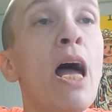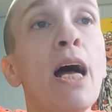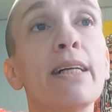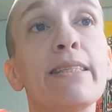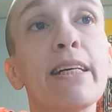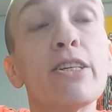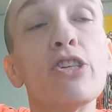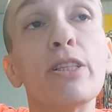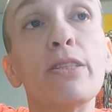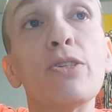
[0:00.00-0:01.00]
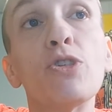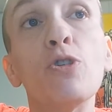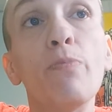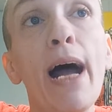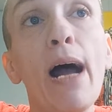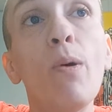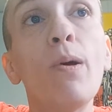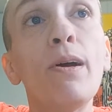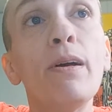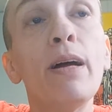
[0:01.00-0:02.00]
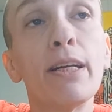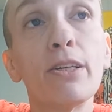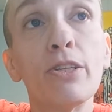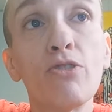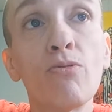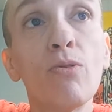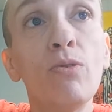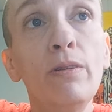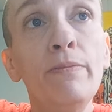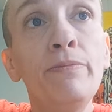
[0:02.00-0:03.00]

Addictions to power and control.